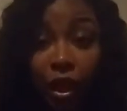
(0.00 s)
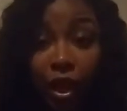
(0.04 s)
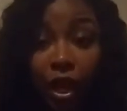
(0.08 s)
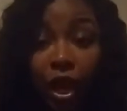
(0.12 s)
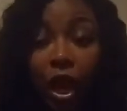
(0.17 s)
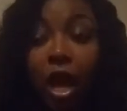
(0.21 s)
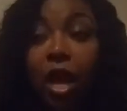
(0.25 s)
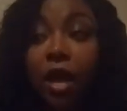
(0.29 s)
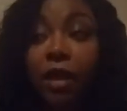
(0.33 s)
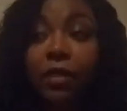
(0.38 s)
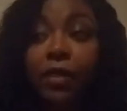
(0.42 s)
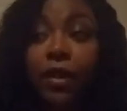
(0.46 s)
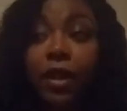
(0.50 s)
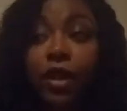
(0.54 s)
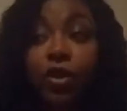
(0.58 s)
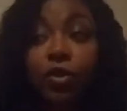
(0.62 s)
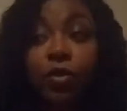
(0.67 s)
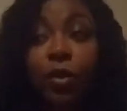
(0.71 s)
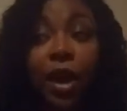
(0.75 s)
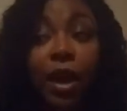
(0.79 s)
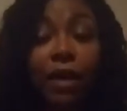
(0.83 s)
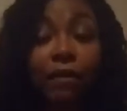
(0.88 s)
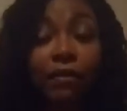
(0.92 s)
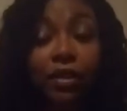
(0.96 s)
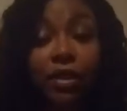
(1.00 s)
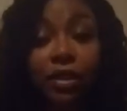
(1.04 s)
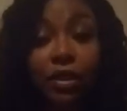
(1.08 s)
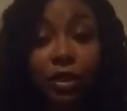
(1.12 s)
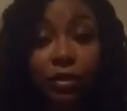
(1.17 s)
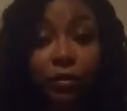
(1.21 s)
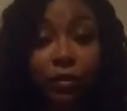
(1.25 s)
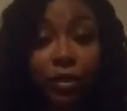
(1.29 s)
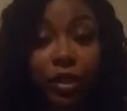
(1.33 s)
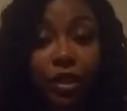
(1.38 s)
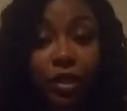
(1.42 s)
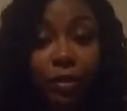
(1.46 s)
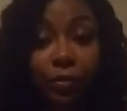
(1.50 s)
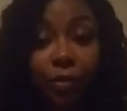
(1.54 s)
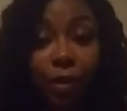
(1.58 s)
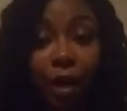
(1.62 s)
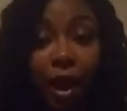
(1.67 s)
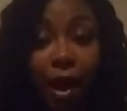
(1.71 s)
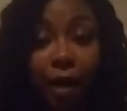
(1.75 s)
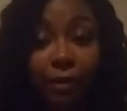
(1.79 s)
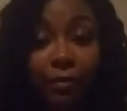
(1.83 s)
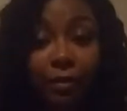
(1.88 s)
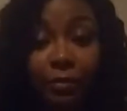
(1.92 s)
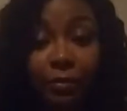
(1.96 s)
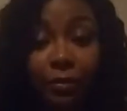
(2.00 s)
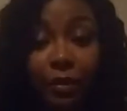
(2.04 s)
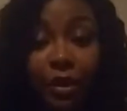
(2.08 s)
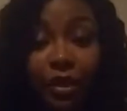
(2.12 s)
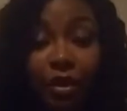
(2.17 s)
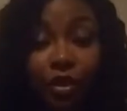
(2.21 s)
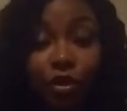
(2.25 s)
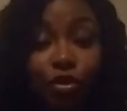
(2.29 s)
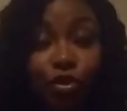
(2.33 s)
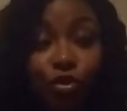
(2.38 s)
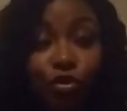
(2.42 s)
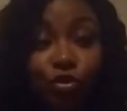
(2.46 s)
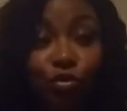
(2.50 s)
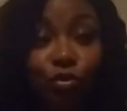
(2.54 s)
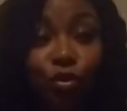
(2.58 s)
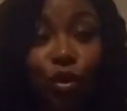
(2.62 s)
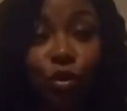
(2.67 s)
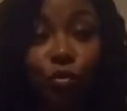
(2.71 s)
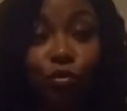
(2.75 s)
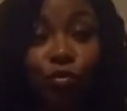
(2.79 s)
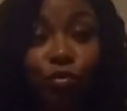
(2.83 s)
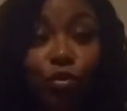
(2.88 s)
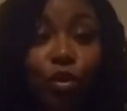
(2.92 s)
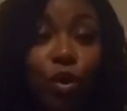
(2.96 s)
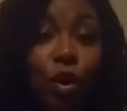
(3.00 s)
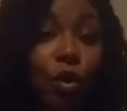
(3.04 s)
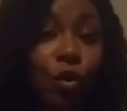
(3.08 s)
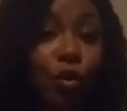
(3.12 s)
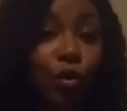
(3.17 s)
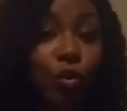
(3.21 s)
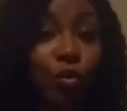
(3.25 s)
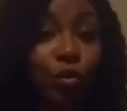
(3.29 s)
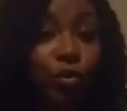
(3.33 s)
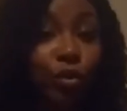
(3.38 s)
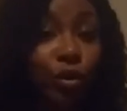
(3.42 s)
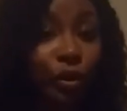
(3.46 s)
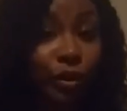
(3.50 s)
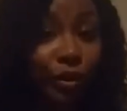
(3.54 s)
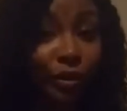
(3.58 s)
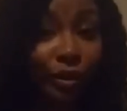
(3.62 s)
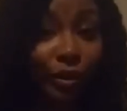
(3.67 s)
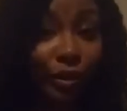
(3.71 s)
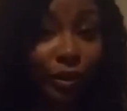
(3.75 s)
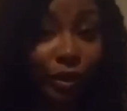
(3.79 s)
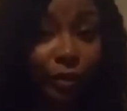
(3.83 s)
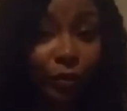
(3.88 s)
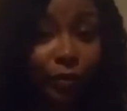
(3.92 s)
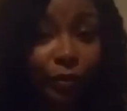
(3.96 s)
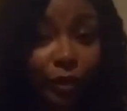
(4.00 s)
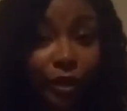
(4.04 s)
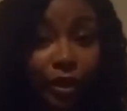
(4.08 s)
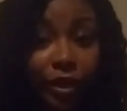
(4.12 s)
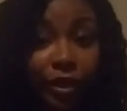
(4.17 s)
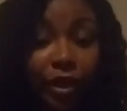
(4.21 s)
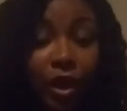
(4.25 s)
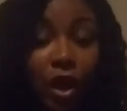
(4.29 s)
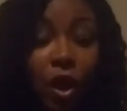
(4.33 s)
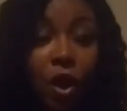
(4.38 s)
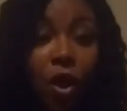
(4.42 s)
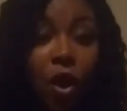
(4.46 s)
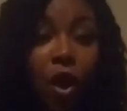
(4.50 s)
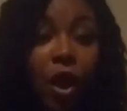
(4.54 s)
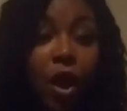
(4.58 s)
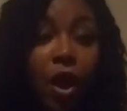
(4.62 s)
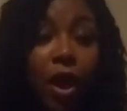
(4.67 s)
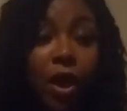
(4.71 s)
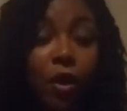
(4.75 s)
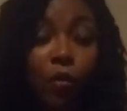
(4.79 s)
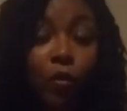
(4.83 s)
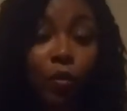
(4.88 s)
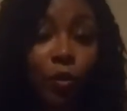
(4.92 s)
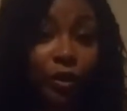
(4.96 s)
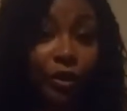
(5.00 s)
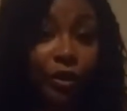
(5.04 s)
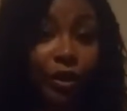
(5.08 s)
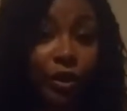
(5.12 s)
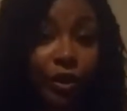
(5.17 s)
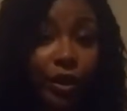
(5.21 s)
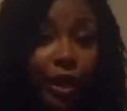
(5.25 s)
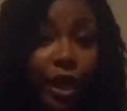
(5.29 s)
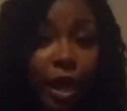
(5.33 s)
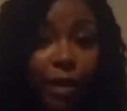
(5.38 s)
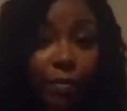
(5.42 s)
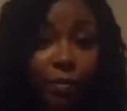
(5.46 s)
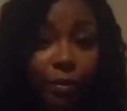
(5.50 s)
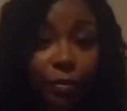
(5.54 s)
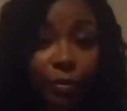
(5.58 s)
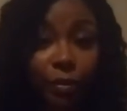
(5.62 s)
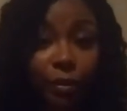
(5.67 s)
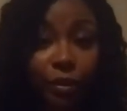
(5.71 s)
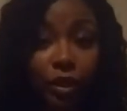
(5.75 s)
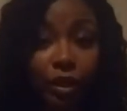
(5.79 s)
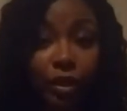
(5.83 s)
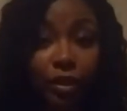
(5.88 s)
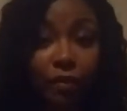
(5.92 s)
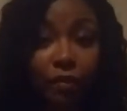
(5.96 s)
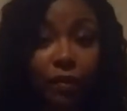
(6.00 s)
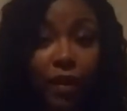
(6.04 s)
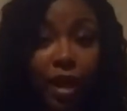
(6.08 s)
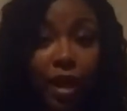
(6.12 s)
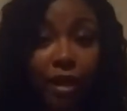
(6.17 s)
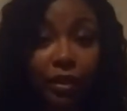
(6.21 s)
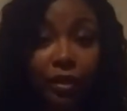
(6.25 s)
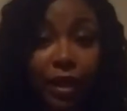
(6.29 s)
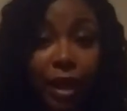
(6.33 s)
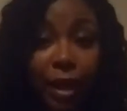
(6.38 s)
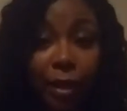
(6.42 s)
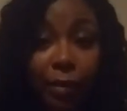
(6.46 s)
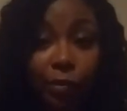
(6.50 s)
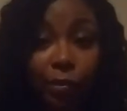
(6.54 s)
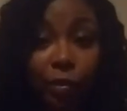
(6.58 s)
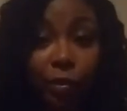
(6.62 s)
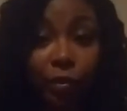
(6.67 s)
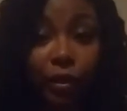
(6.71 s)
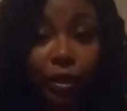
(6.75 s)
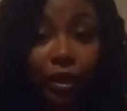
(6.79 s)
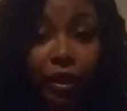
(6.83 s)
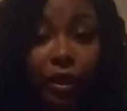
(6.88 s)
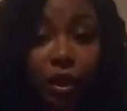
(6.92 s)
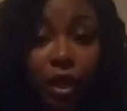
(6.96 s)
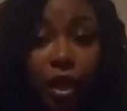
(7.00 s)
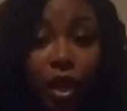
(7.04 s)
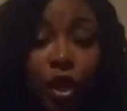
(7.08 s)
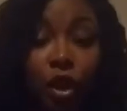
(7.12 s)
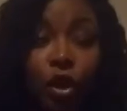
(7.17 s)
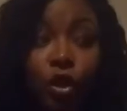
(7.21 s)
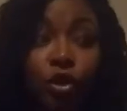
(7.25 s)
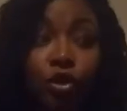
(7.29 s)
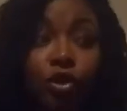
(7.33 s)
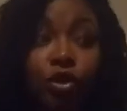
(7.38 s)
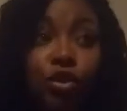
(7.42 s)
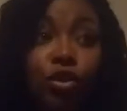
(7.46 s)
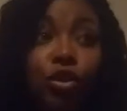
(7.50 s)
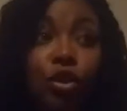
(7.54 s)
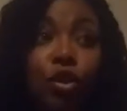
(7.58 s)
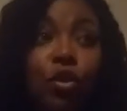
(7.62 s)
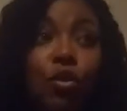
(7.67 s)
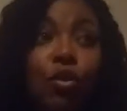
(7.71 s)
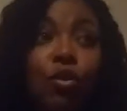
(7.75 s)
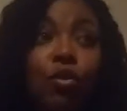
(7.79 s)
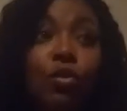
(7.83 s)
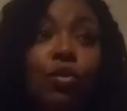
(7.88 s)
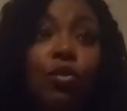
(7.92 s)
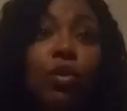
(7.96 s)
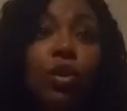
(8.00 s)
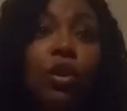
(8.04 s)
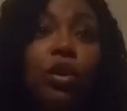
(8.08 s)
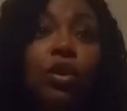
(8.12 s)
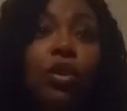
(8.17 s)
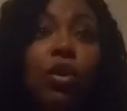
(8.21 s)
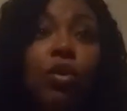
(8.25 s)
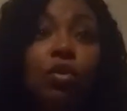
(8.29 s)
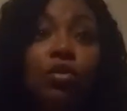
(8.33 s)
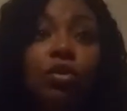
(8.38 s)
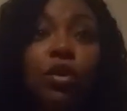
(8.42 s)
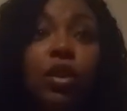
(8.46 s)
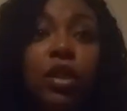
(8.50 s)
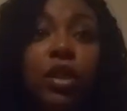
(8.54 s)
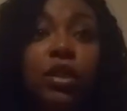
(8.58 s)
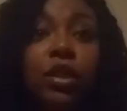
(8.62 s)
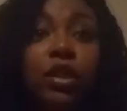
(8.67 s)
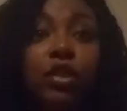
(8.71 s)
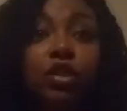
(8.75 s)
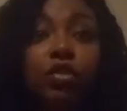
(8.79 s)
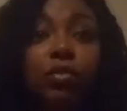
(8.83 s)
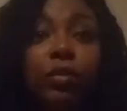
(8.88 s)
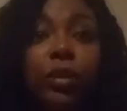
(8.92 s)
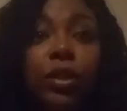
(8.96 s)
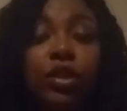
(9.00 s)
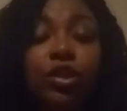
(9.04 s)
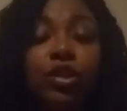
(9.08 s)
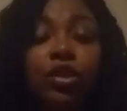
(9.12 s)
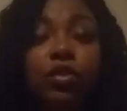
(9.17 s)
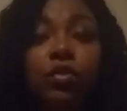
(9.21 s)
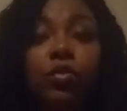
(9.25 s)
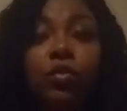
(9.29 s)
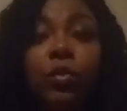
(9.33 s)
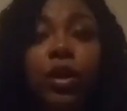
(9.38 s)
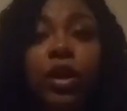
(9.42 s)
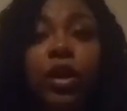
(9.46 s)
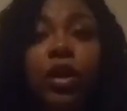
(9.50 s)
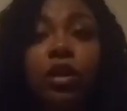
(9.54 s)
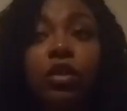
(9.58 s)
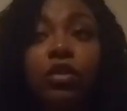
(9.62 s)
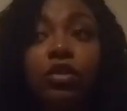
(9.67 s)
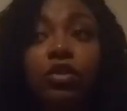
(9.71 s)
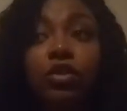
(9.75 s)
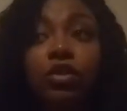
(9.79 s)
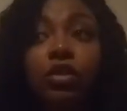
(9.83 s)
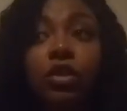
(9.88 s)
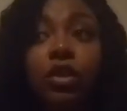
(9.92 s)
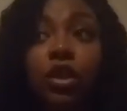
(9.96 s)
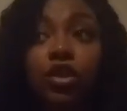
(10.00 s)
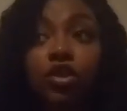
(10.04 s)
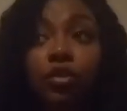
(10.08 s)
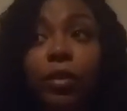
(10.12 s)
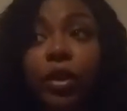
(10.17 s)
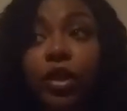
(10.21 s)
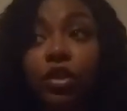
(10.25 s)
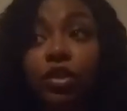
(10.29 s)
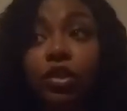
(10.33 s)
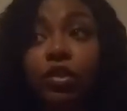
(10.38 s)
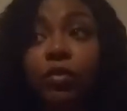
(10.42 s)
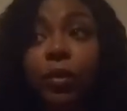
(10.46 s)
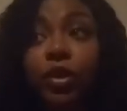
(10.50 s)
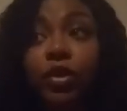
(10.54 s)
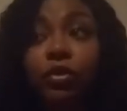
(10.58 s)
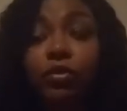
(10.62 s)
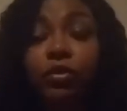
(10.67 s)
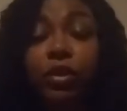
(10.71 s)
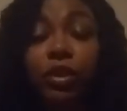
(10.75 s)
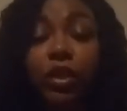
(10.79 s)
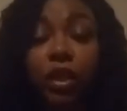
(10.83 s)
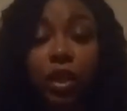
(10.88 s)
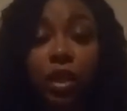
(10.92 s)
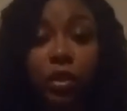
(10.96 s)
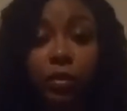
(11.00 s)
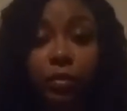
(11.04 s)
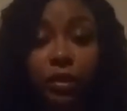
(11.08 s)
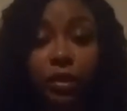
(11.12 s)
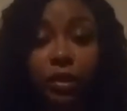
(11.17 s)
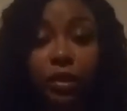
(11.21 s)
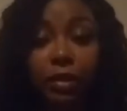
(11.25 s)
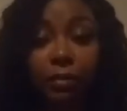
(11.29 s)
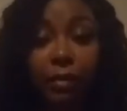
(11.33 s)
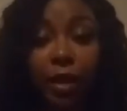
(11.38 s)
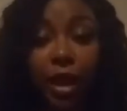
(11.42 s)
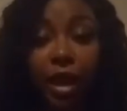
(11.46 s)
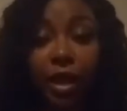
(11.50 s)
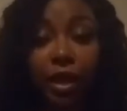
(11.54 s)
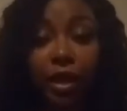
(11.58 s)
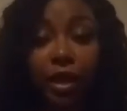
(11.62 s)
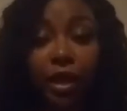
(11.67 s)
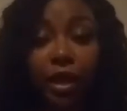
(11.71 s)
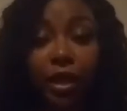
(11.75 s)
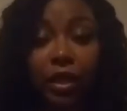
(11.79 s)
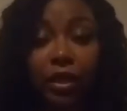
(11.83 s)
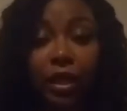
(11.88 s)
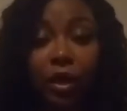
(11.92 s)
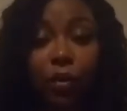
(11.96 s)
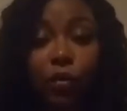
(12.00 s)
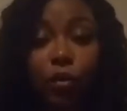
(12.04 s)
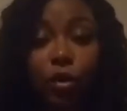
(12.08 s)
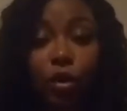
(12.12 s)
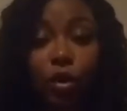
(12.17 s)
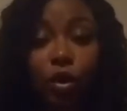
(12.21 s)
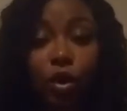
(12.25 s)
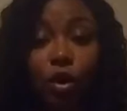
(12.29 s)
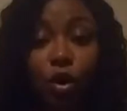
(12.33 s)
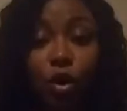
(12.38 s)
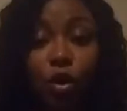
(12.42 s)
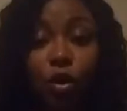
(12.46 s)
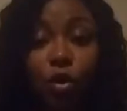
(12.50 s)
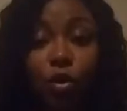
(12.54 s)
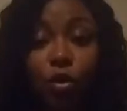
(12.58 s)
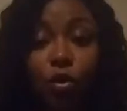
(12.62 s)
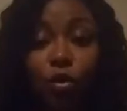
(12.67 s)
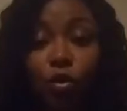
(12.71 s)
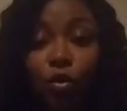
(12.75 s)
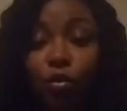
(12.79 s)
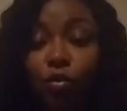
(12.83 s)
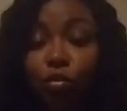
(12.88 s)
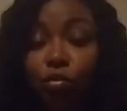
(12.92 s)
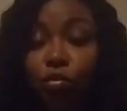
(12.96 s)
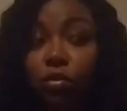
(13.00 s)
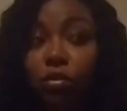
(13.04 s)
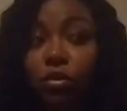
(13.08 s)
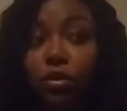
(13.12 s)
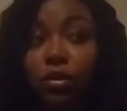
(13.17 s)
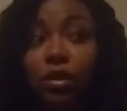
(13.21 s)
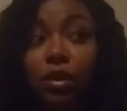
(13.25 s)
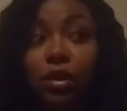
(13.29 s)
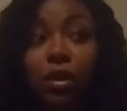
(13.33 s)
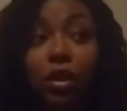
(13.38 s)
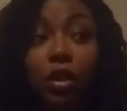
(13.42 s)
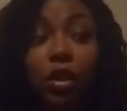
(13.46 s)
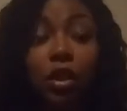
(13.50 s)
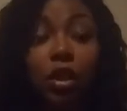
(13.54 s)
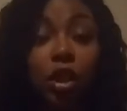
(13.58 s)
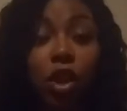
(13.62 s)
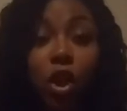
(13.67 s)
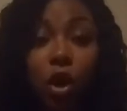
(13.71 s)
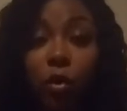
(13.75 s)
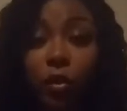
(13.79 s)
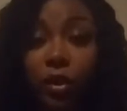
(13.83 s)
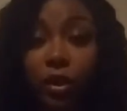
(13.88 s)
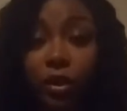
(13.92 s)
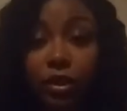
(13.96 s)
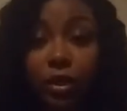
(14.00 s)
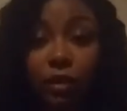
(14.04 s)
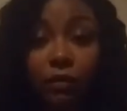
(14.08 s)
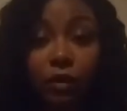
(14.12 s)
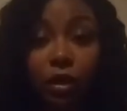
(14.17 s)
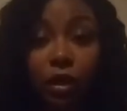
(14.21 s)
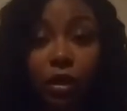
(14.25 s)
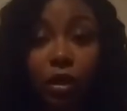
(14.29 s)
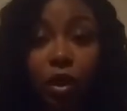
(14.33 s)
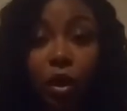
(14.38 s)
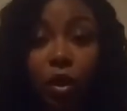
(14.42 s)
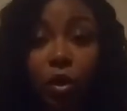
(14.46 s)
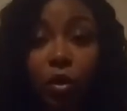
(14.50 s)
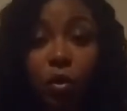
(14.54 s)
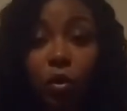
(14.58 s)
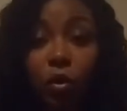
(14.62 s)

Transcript: then you have a serious problem, because you don't know who you're dealing with and what they're capable of at that point. So those are the situations where you're dealing with somebody that will go to the lowest of the low